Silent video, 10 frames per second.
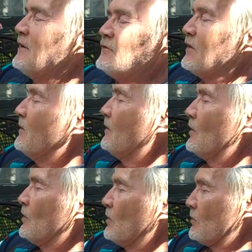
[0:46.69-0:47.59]
Angie,
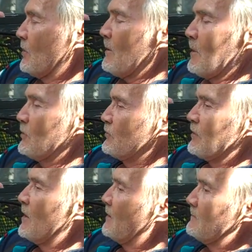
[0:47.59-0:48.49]
her grandma's
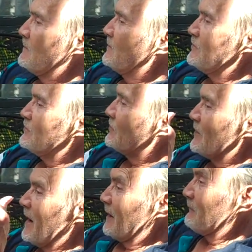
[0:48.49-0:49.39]
got just
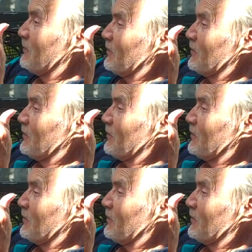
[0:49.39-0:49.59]
a knack.